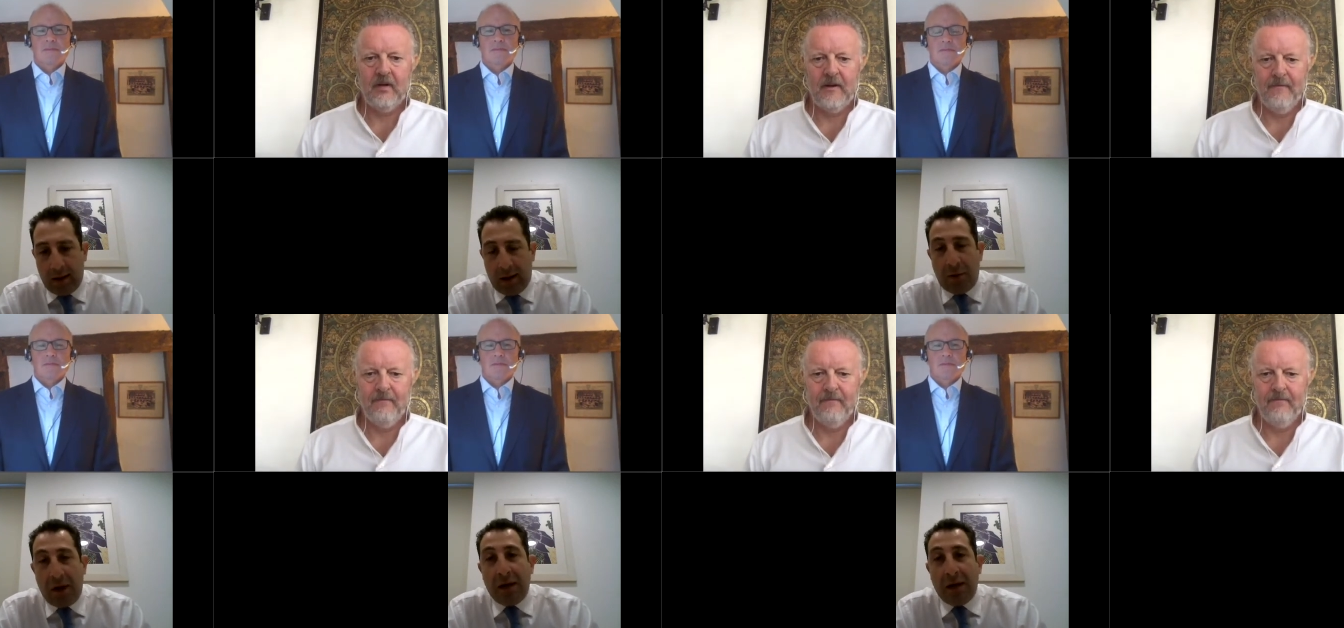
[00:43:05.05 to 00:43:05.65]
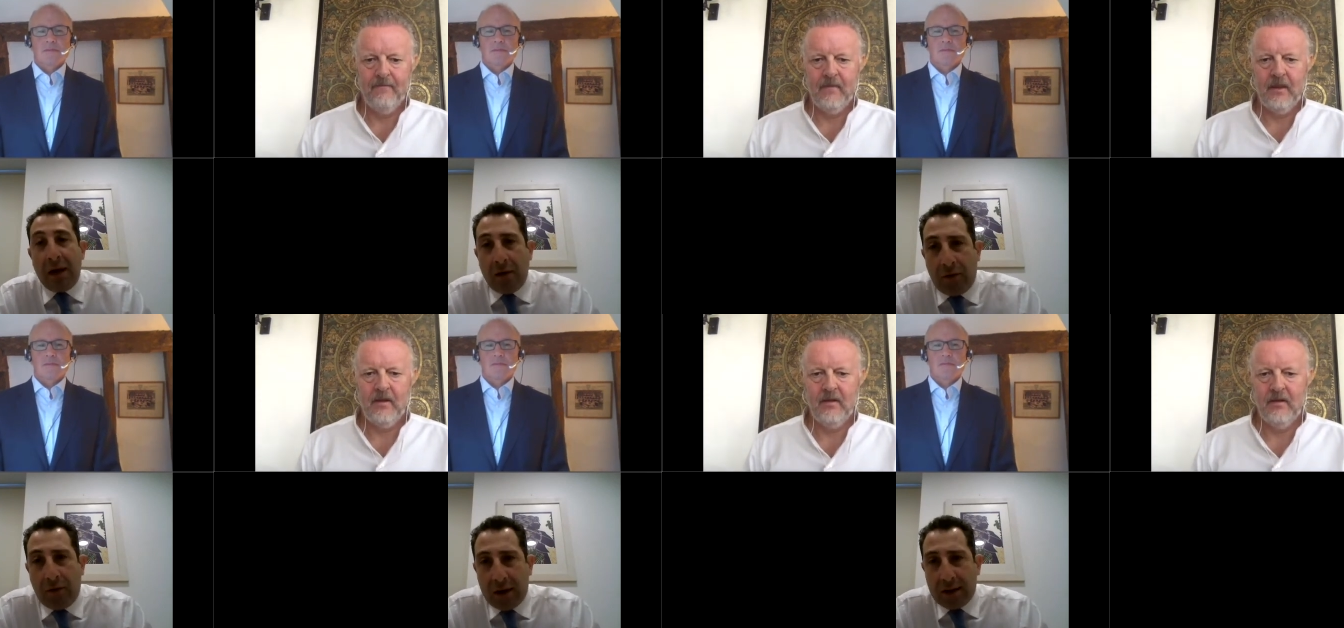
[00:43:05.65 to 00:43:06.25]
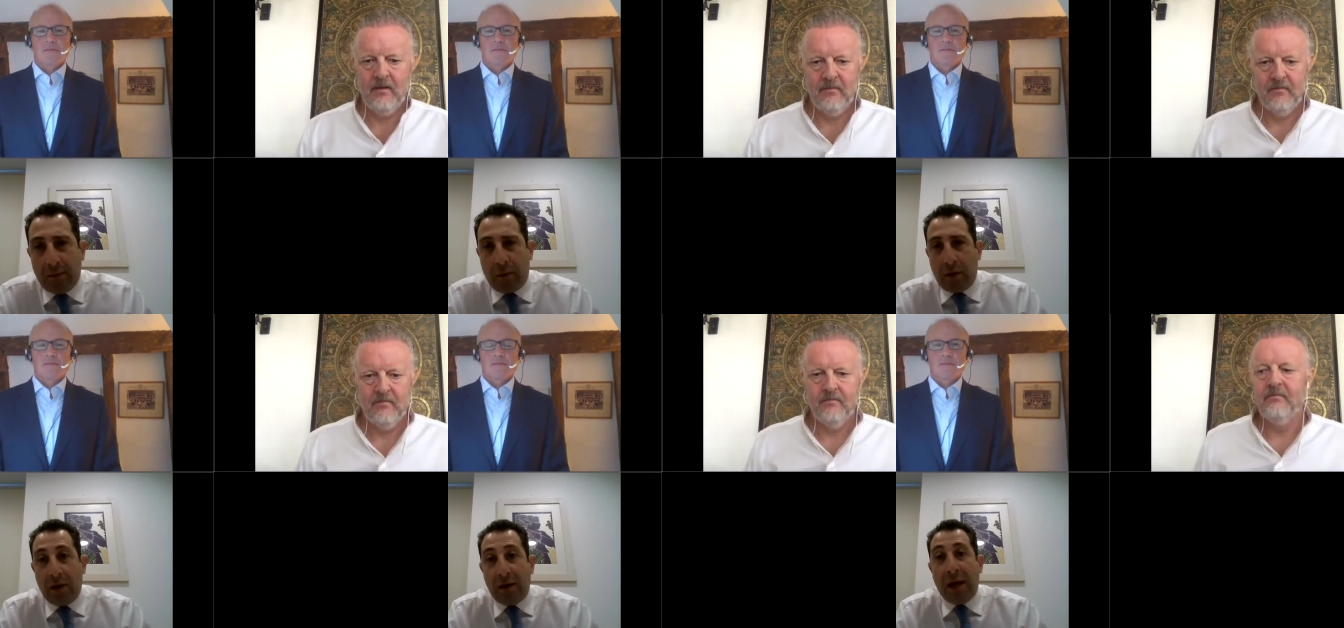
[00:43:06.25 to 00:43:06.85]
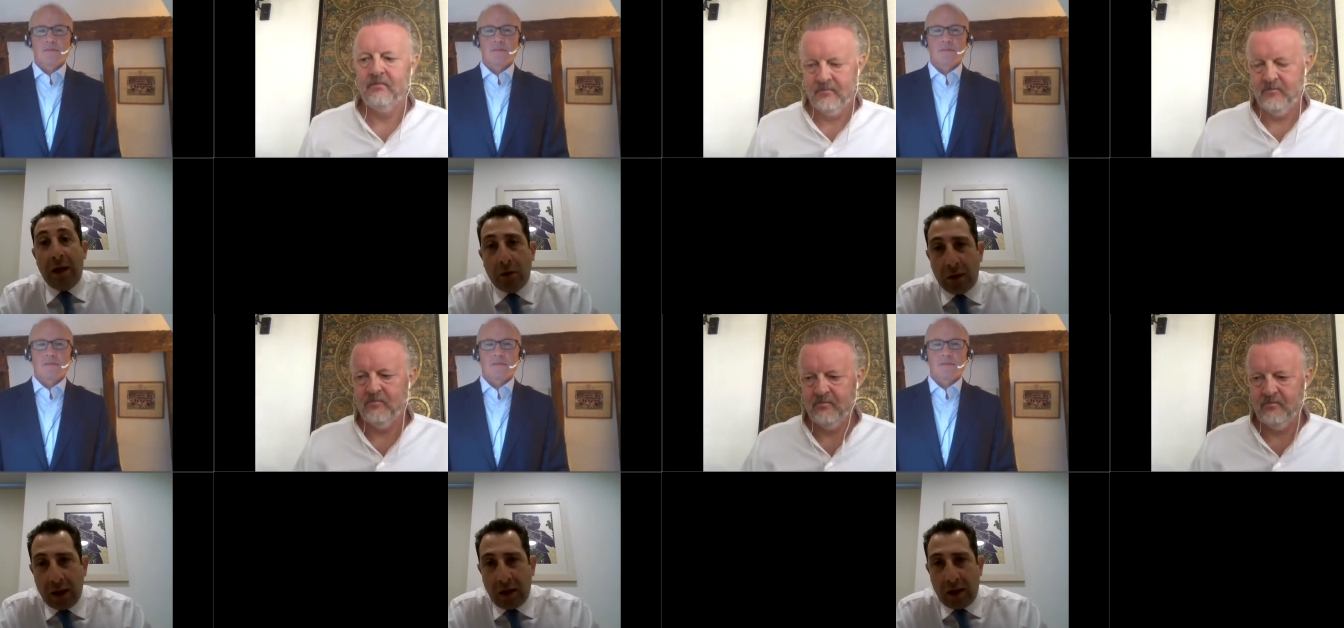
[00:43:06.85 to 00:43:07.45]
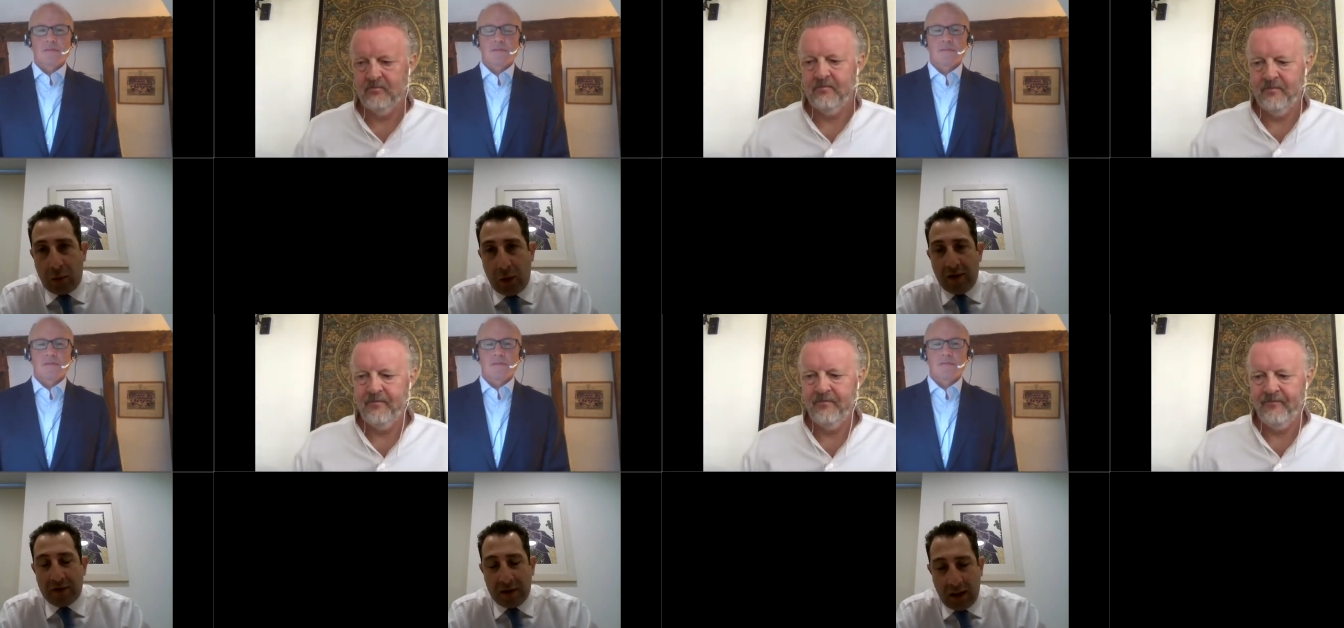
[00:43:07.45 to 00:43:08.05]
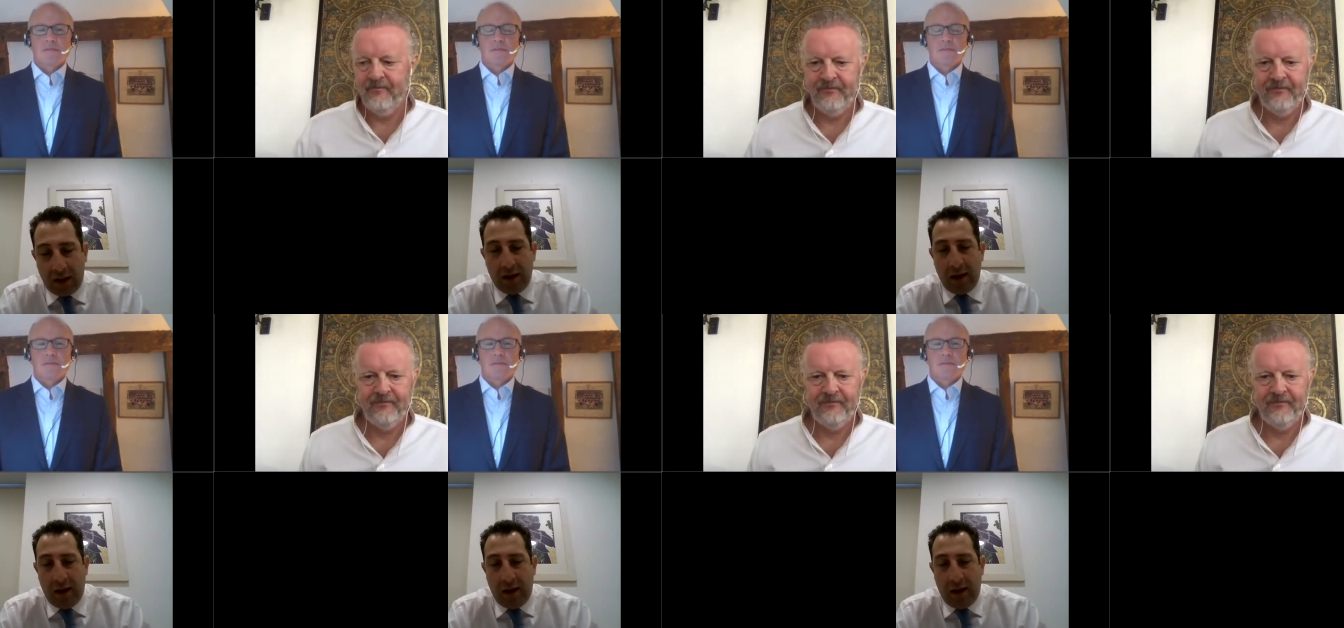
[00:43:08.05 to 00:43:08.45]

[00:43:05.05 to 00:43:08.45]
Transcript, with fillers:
Speaker 1: the Green Deal, for example, and the E U deal that we have seen.